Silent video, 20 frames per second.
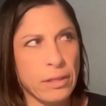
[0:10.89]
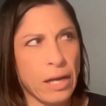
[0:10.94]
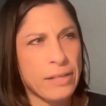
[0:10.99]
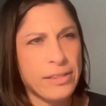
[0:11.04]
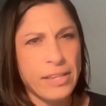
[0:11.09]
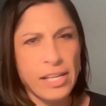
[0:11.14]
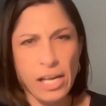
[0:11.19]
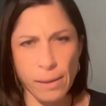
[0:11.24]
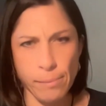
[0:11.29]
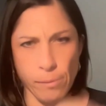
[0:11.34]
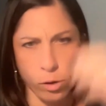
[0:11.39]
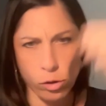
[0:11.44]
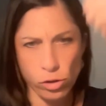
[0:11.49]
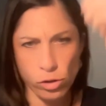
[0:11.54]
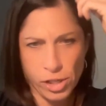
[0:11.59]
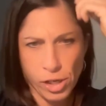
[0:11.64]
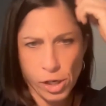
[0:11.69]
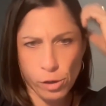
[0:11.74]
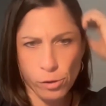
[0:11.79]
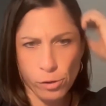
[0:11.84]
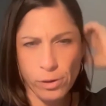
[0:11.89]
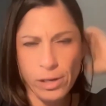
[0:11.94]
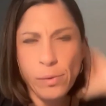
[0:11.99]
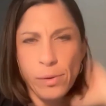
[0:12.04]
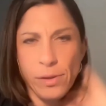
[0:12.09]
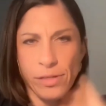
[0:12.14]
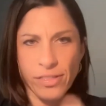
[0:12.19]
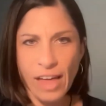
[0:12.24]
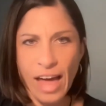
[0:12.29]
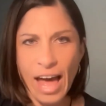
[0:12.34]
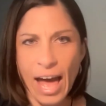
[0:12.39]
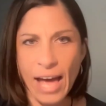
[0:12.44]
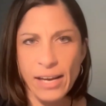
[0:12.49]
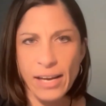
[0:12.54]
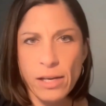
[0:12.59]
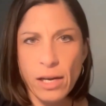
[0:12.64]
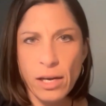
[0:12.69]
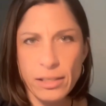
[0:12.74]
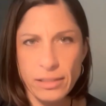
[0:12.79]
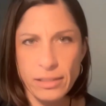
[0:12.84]
think I mostly agree with that.
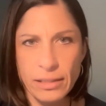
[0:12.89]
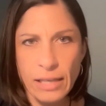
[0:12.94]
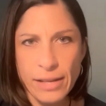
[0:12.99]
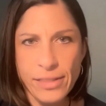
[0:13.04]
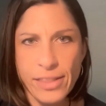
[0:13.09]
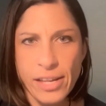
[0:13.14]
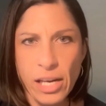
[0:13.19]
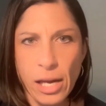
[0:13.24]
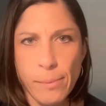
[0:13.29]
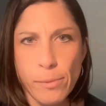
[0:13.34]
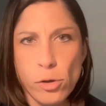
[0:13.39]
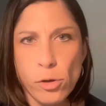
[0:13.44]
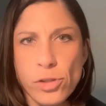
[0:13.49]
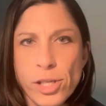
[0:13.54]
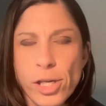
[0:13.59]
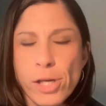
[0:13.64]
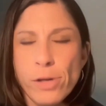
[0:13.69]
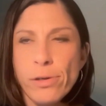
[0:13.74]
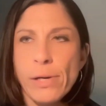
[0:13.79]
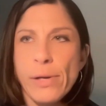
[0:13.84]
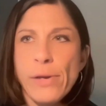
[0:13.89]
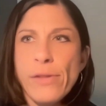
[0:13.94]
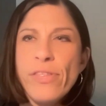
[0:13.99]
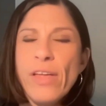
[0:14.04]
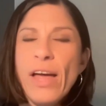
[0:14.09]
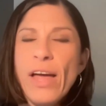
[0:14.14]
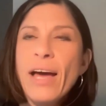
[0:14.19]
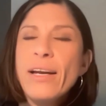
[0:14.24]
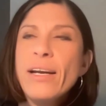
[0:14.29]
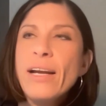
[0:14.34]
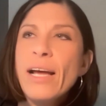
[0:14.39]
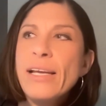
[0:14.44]
I think I mostly agree with that.